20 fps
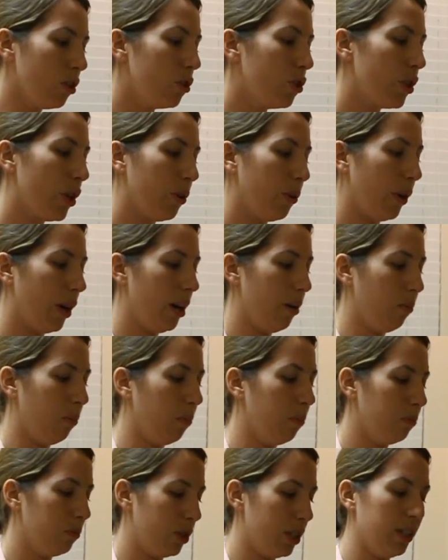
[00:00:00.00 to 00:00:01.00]

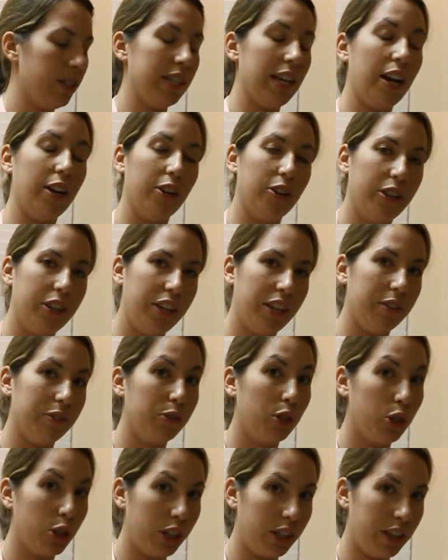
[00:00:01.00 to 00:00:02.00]
So since I already
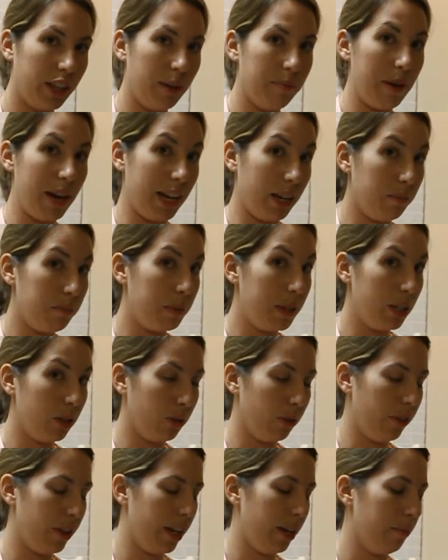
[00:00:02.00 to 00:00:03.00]
have cooked them and
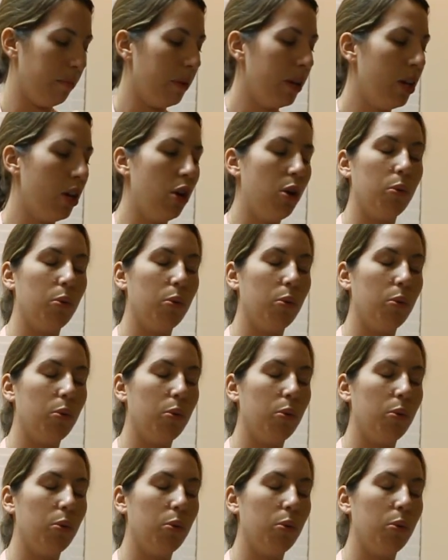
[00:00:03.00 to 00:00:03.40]
peeled them,